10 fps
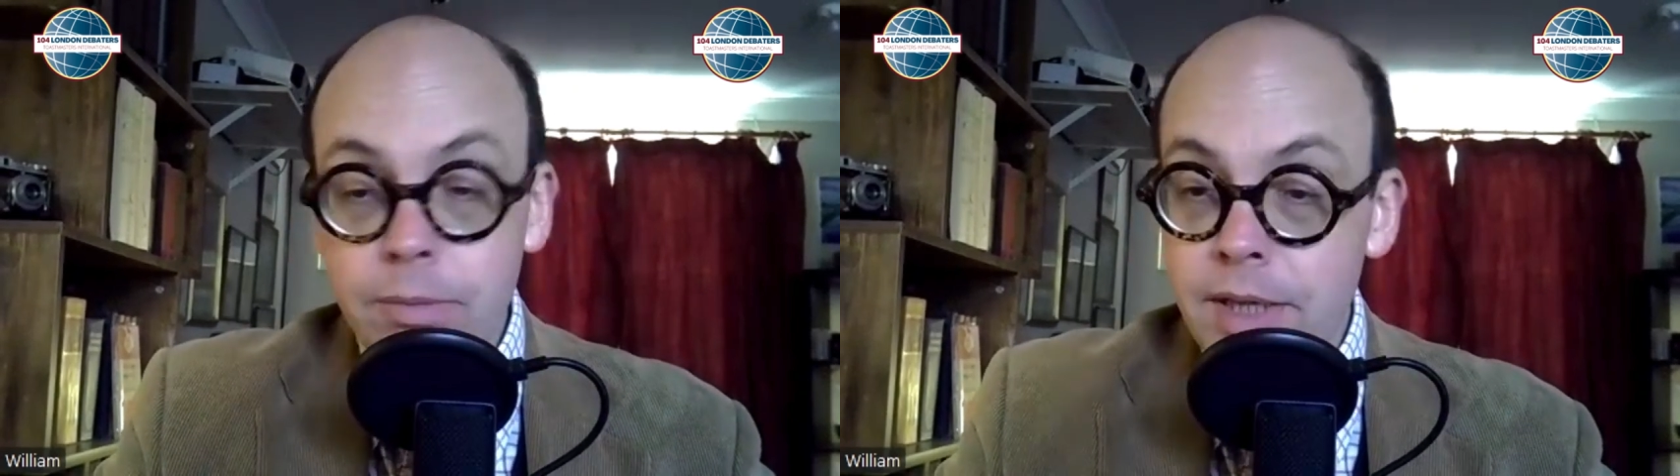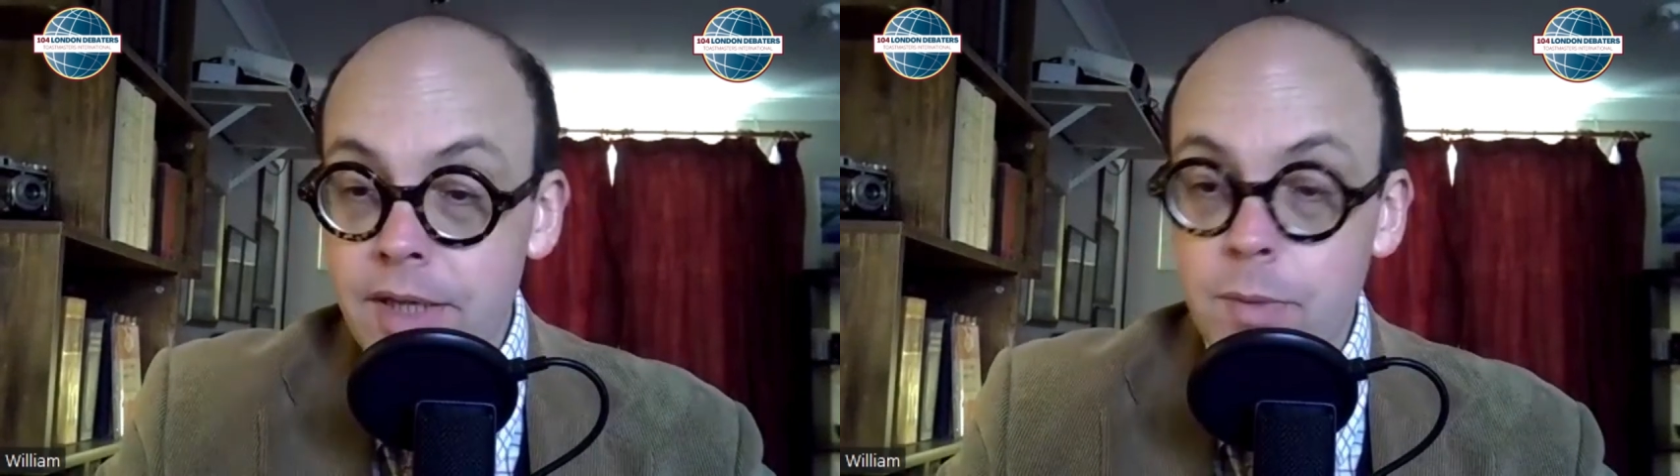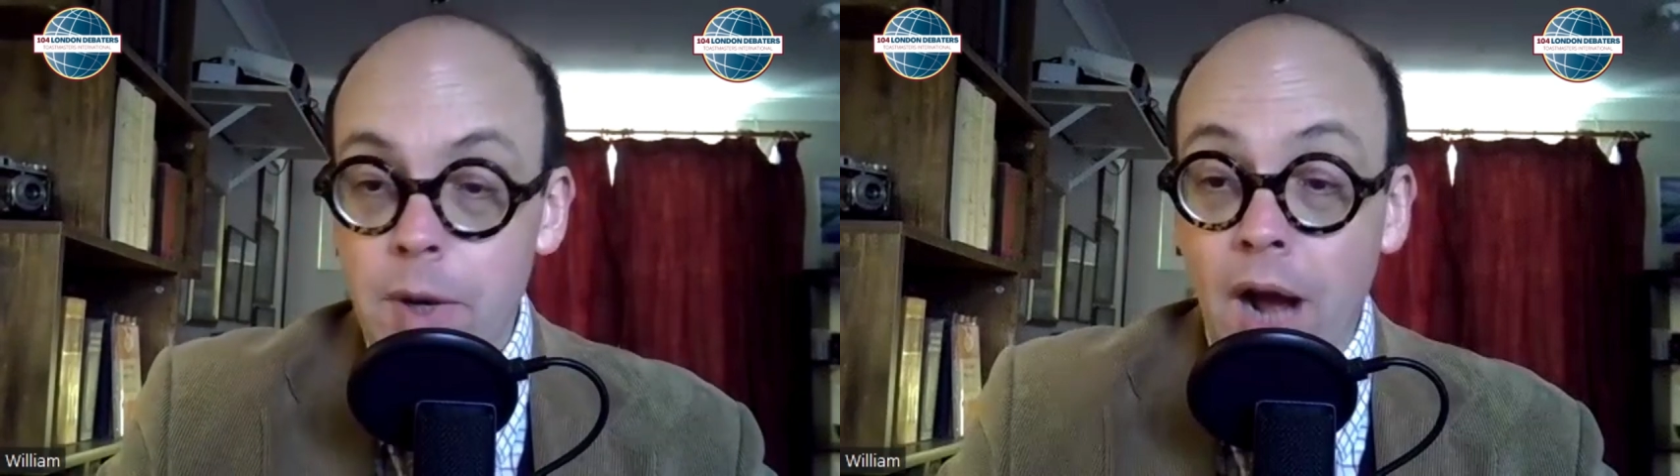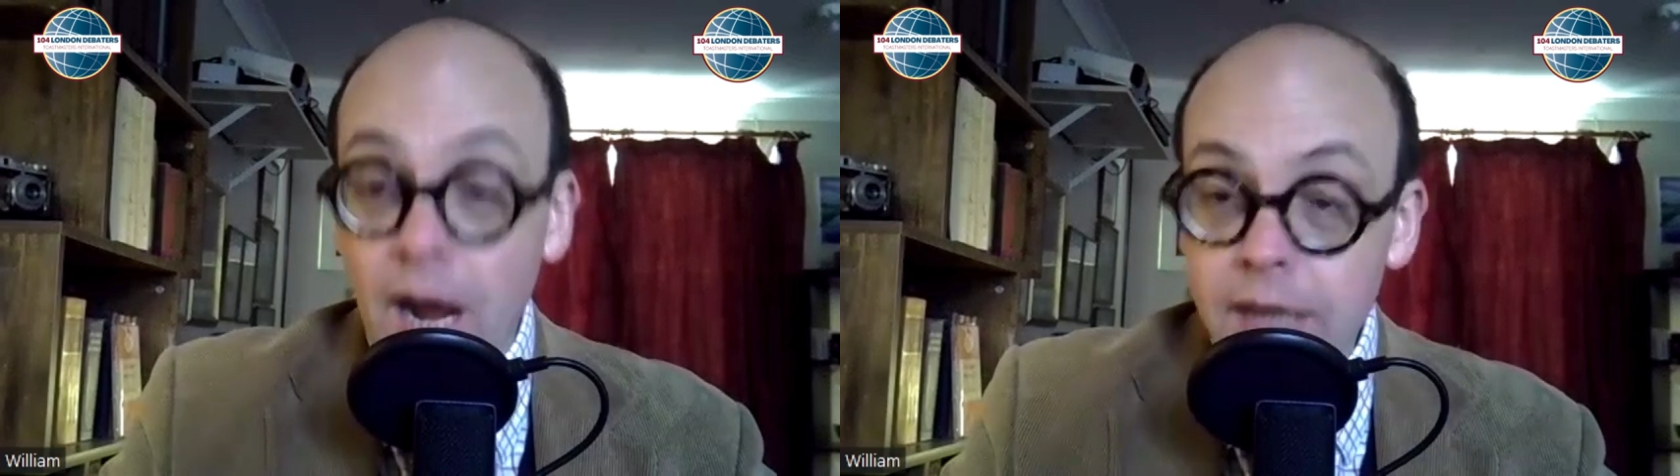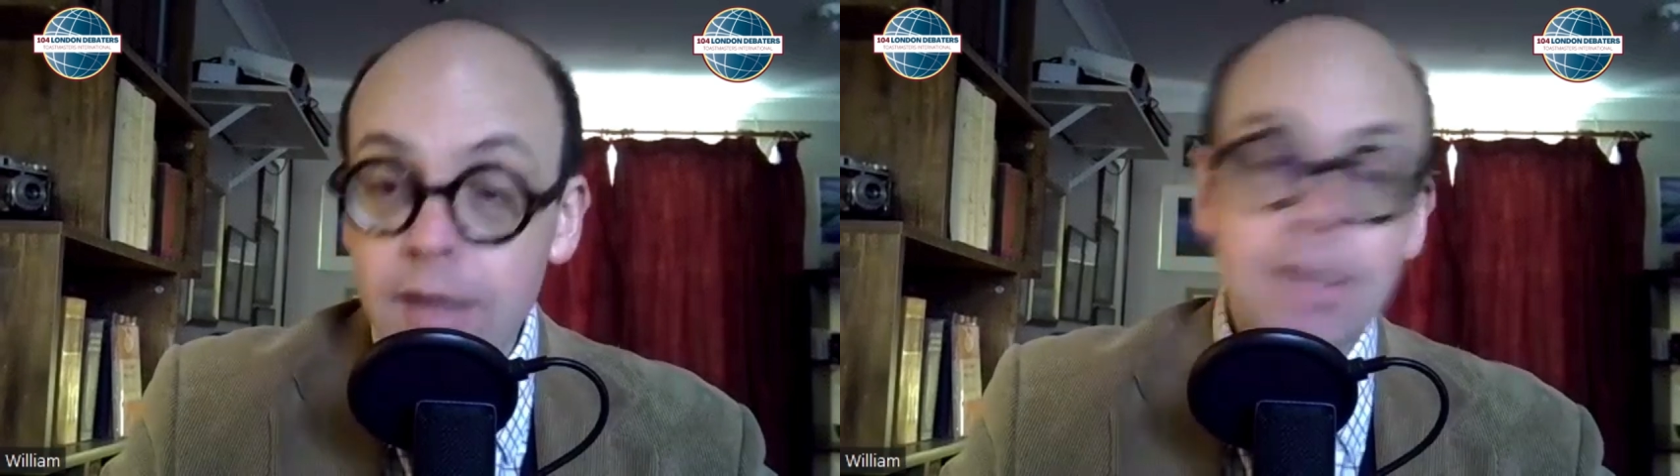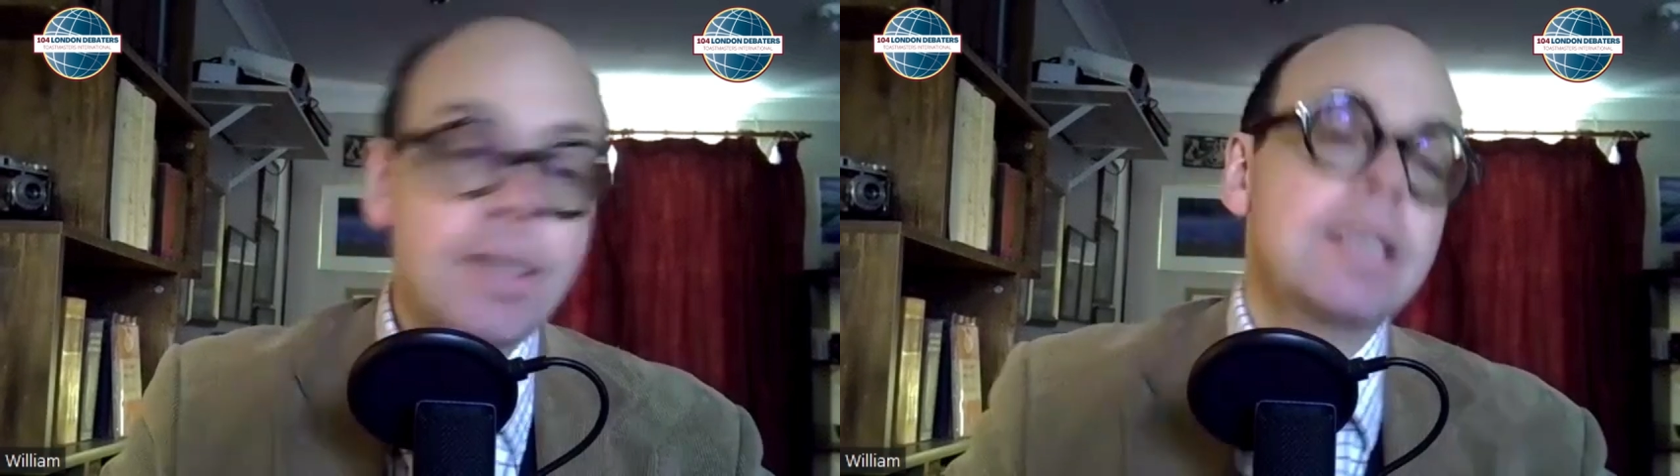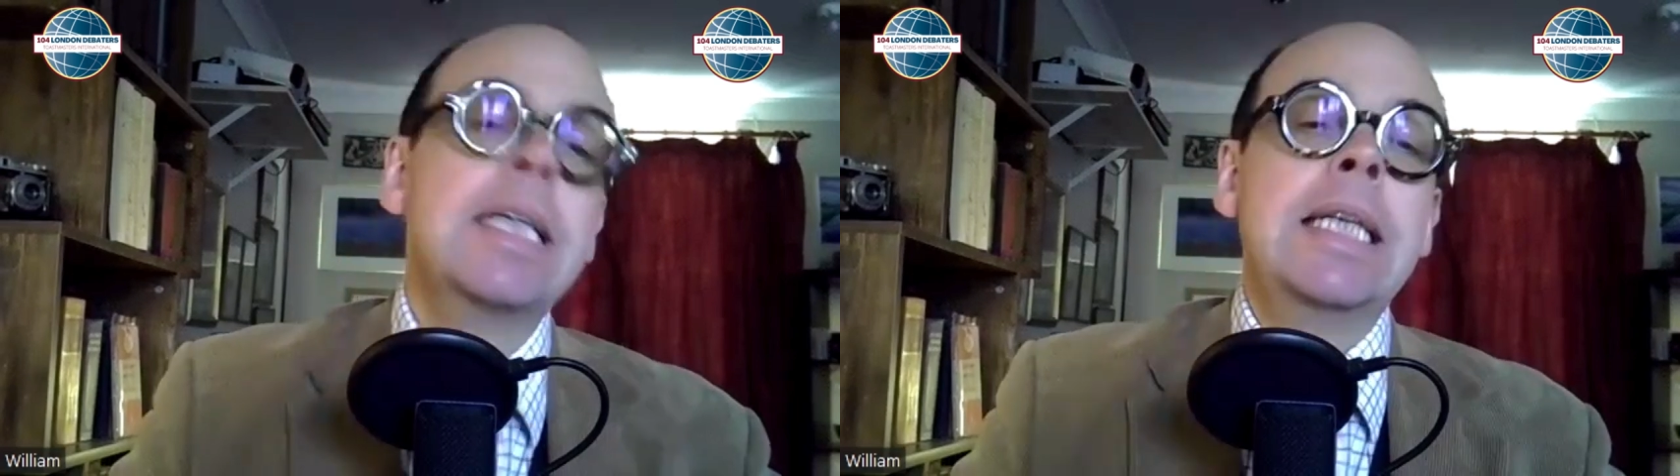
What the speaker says: but that's where I heard it.